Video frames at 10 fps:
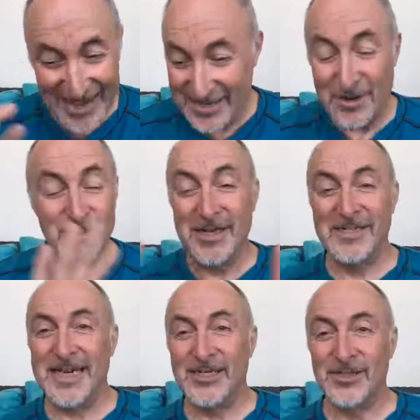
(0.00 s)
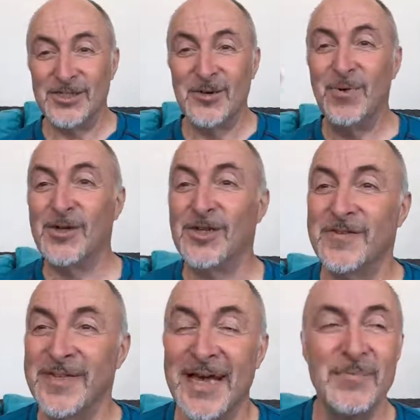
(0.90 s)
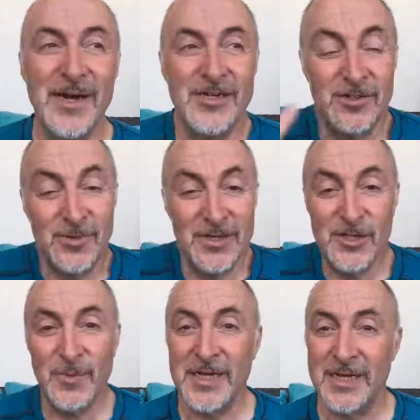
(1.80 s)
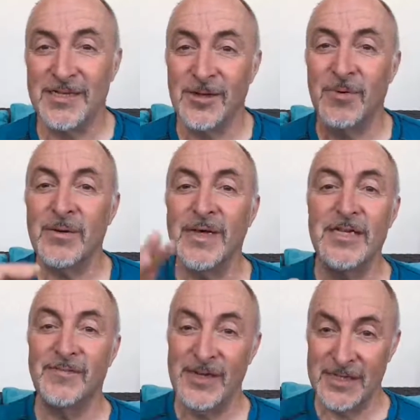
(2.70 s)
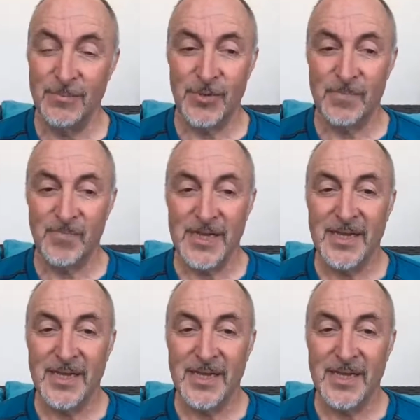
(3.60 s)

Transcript: Actually, I went down a tangent, so I apologize for that, but I just wanted to explain that. So bottom line is very simple.